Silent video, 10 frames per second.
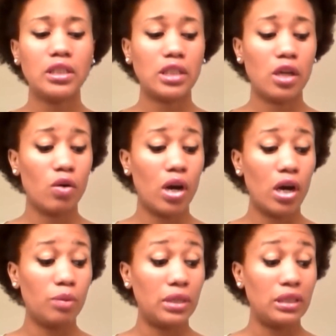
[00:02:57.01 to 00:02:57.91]
So,
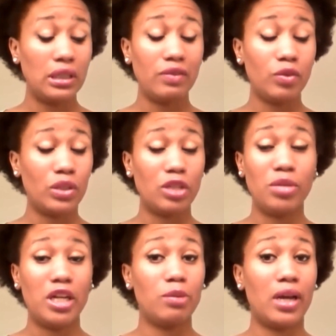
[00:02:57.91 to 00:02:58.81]
and even with it
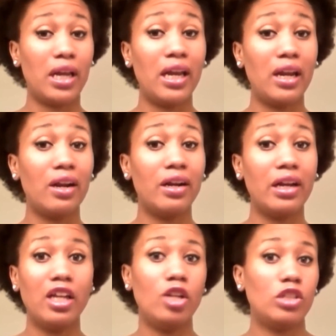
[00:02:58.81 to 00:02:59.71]
being in my hair,
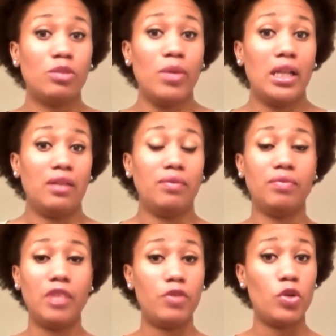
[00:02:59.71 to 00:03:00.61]
you can smell it.
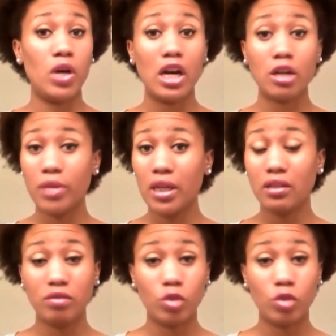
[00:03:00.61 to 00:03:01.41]
If you hug me,